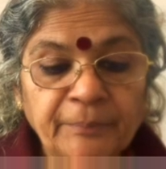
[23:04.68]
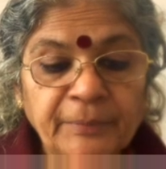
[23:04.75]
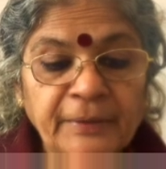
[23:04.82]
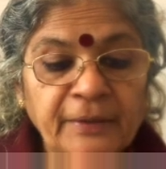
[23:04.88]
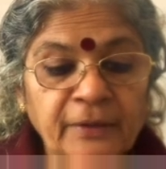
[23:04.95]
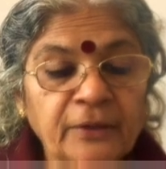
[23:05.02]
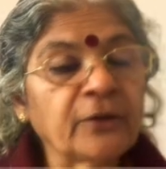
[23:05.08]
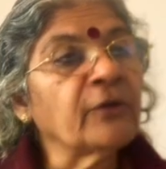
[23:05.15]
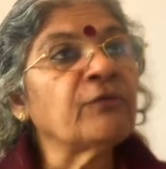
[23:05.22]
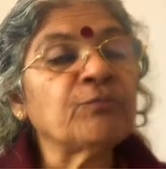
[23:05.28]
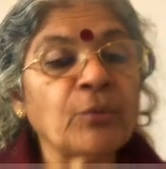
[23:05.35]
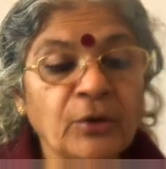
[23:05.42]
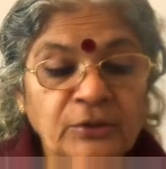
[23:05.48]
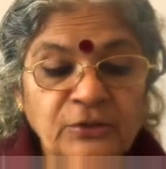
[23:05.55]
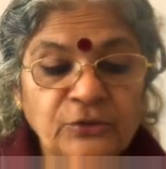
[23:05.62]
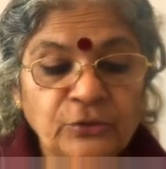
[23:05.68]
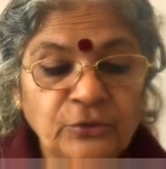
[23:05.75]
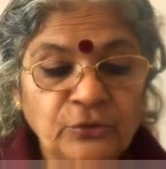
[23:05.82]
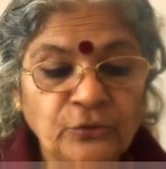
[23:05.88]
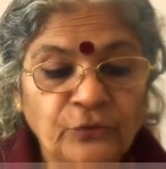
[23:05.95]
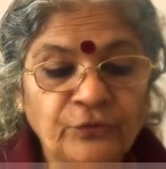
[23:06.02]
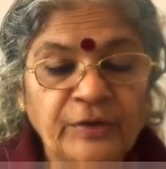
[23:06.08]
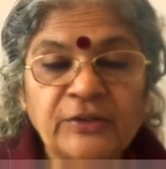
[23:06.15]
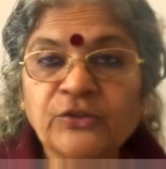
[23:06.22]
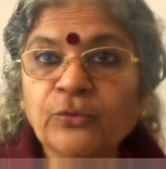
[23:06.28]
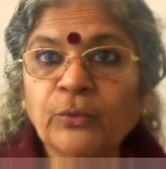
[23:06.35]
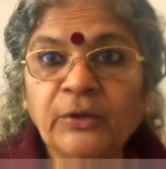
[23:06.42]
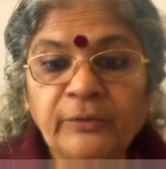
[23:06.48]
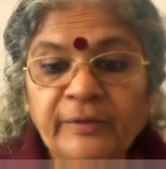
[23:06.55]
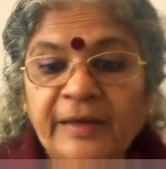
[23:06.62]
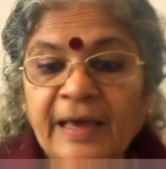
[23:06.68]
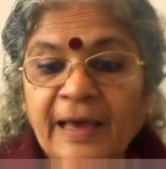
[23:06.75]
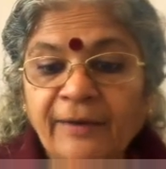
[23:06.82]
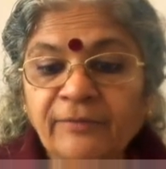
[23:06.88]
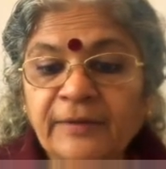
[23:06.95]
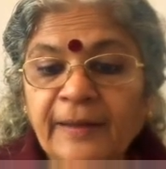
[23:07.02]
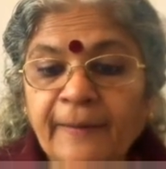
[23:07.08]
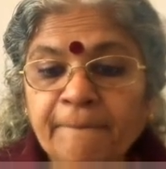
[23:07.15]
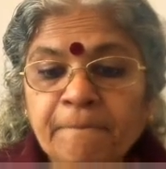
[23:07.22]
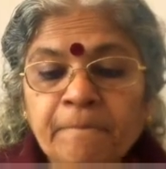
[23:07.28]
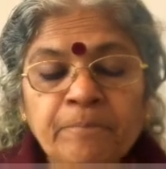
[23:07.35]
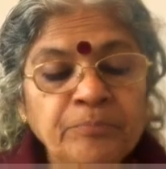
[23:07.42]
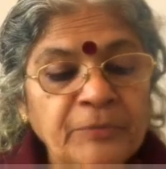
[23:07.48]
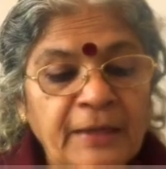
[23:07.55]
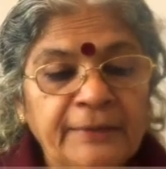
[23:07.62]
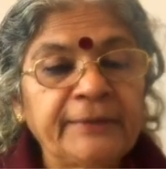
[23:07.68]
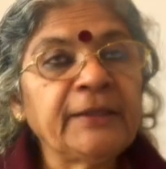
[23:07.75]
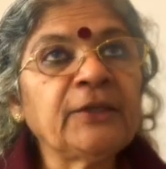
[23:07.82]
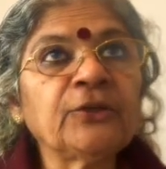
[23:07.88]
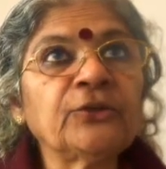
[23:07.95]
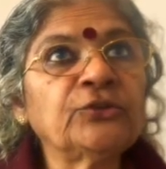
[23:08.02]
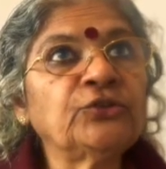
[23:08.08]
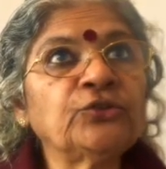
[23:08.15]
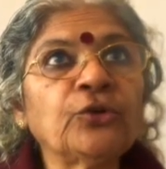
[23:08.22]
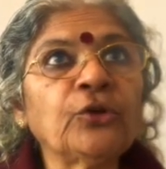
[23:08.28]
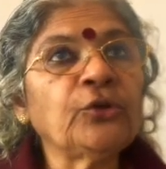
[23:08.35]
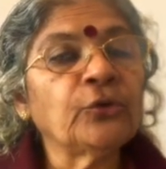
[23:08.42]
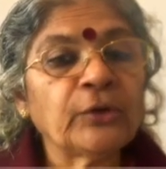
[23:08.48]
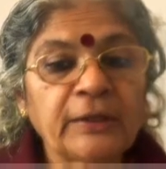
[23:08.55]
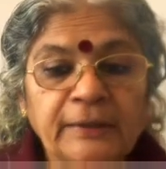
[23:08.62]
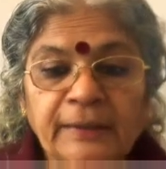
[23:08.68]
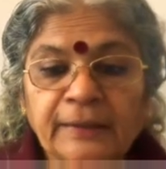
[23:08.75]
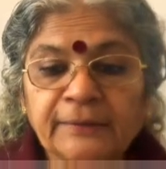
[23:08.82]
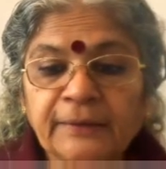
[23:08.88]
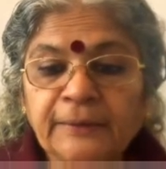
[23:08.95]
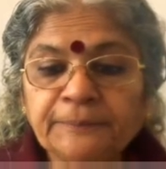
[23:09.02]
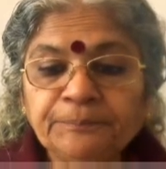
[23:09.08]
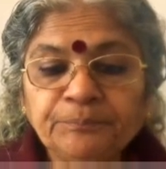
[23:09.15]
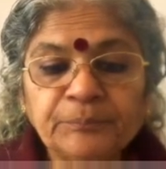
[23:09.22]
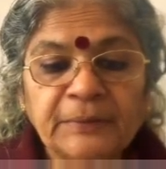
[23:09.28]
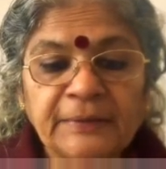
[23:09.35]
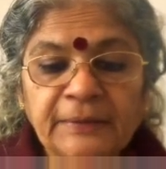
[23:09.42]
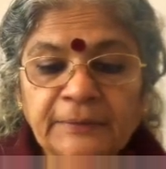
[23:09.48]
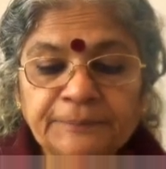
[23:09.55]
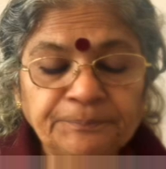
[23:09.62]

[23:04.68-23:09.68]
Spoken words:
period of 0.25. So what do we have there? At t equal to 0, you get nothing, but at